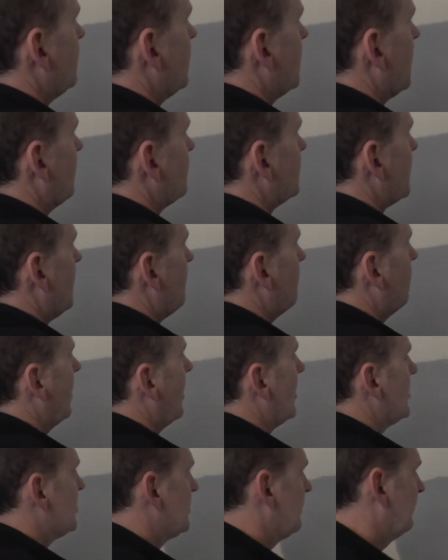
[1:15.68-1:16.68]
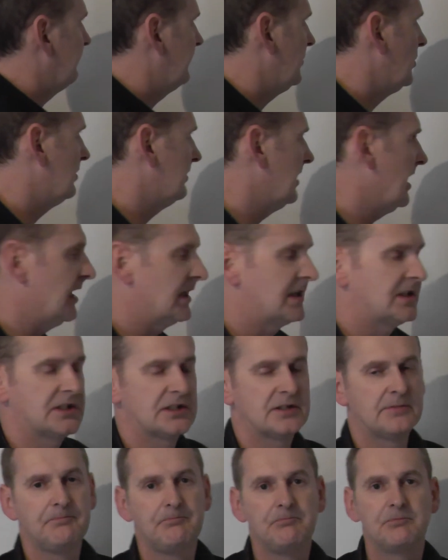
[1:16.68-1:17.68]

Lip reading: becomes a plus 4x.